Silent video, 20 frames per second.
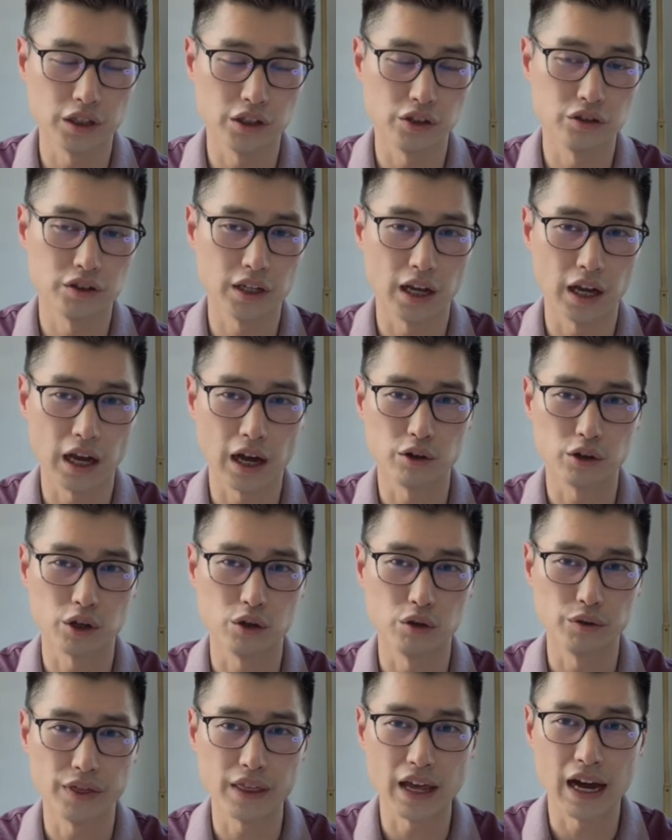you say I'll
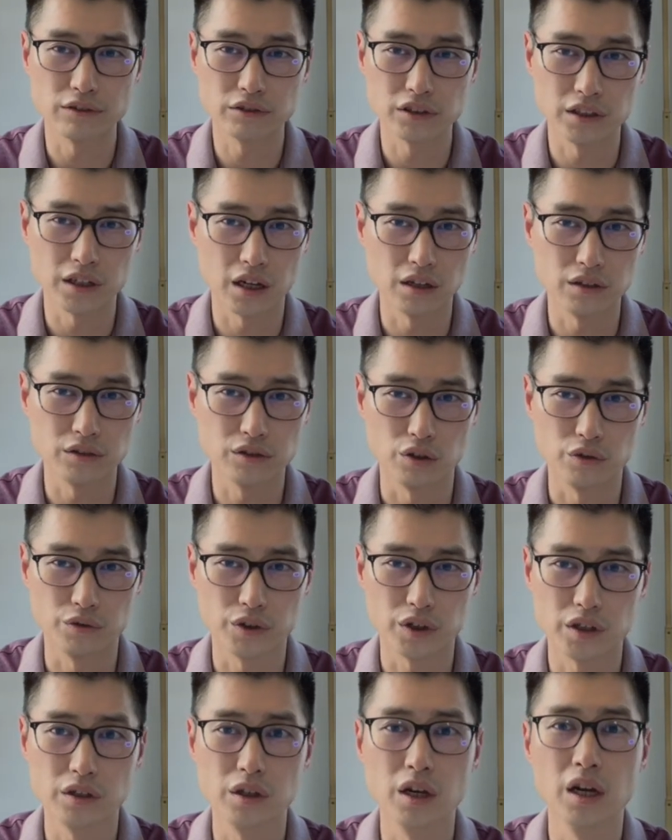go $1,000
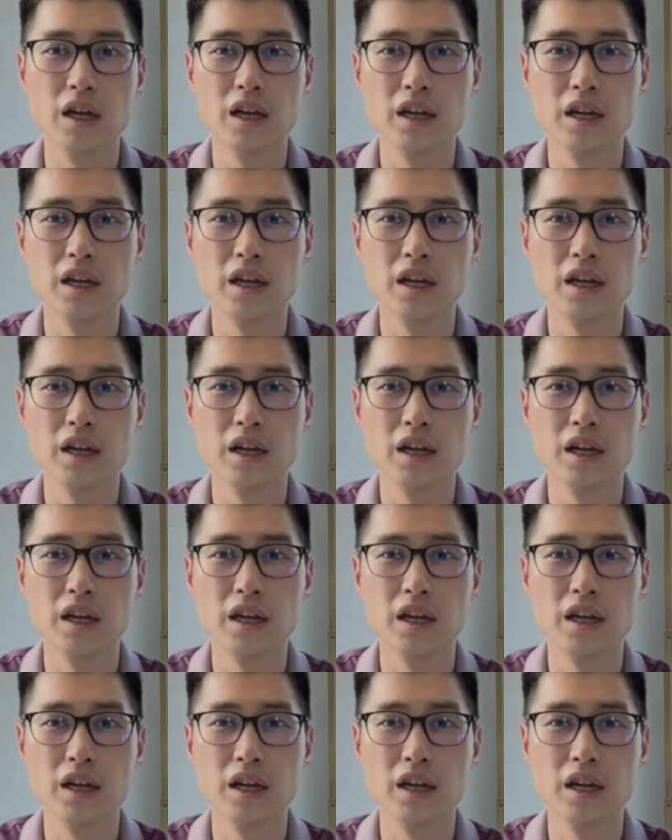over